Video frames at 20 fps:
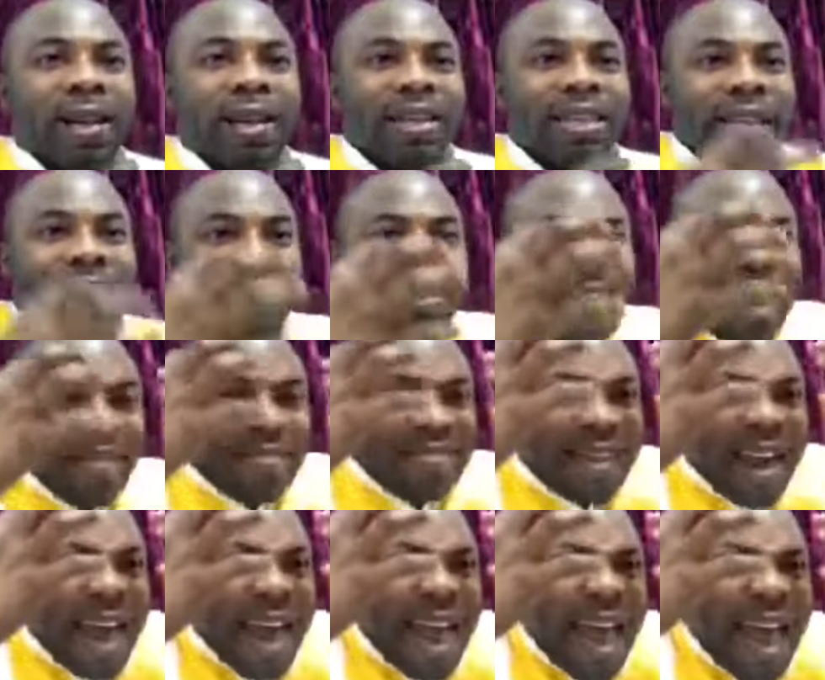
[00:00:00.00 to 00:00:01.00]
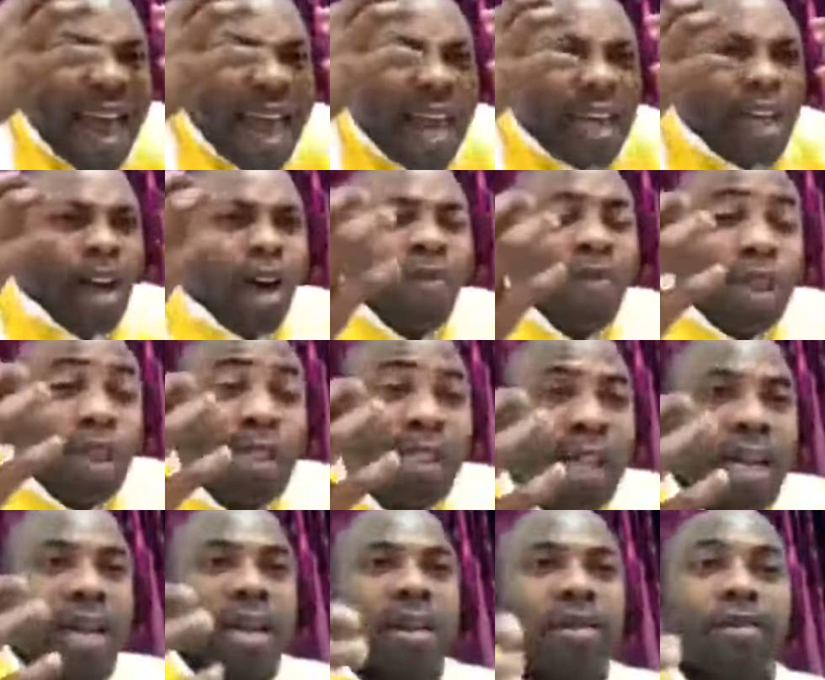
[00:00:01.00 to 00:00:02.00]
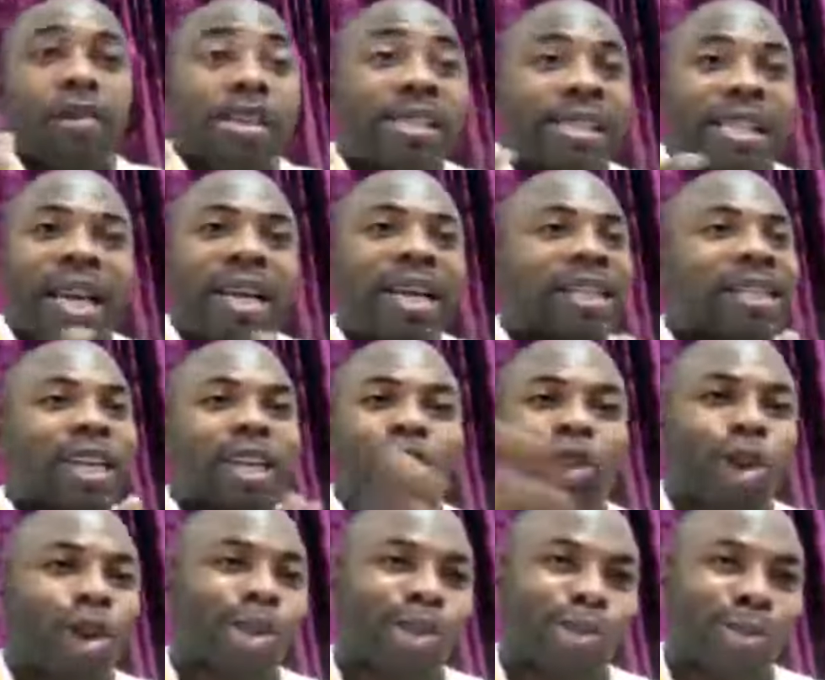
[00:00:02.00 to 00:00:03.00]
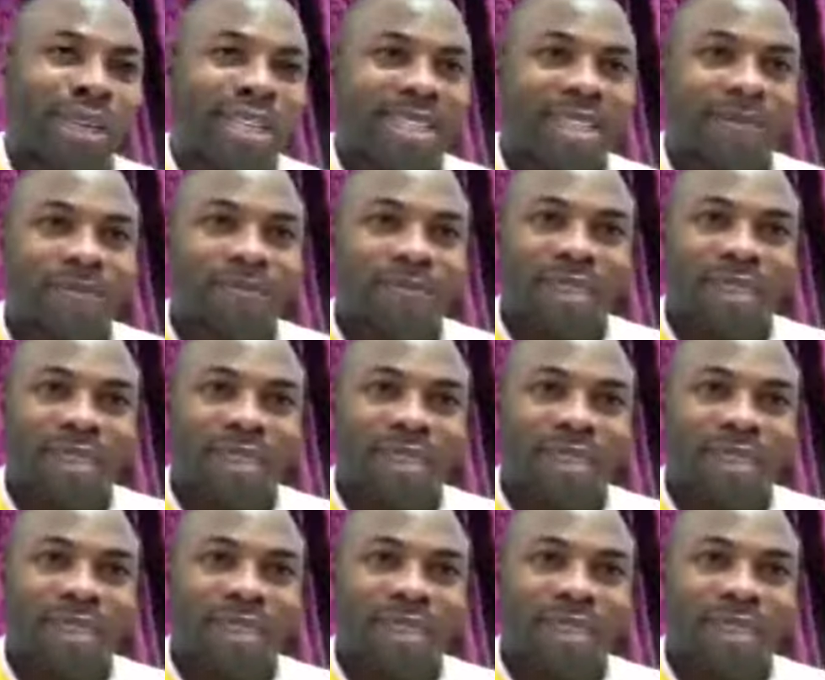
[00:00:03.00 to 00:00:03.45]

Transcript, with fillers: the, the rare love, you see, Christianity is so sweet.